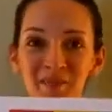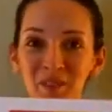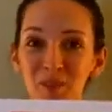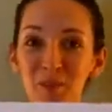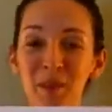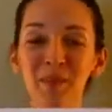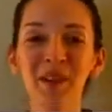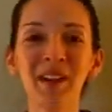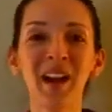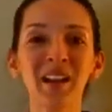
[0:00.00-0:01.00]
if you
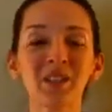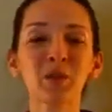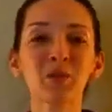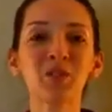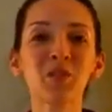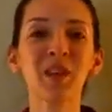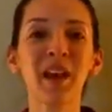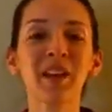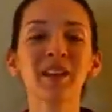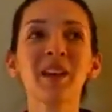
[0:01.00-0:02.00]
remember, I told you
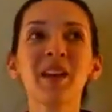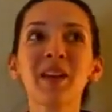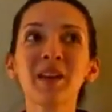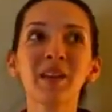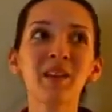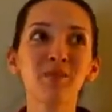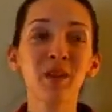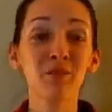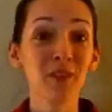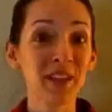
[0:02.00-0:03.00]
that if
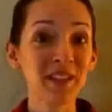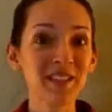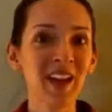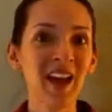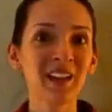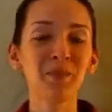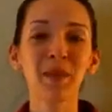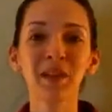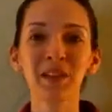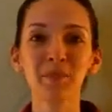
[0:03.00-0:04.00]
my friend
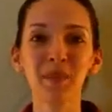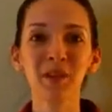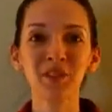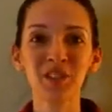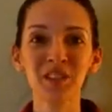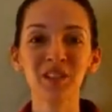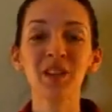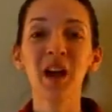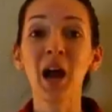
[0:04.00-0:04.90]
hadn't married a Belgian,